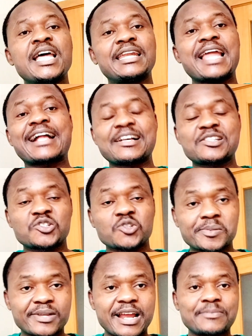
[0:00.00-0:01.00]
like and
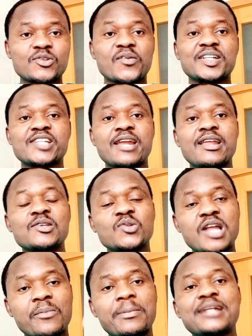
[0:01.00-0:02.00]
subscribe to our channel so
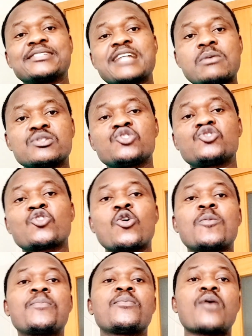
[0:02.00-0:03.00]
that by the time we
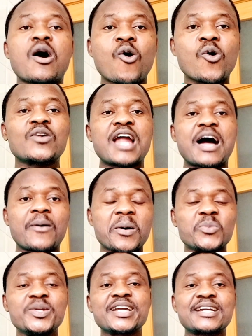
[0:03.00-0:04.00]
drop all
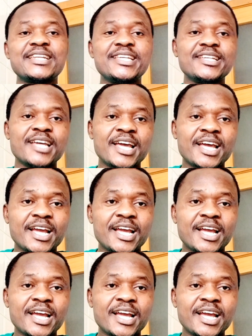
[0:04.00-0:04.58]
our weekly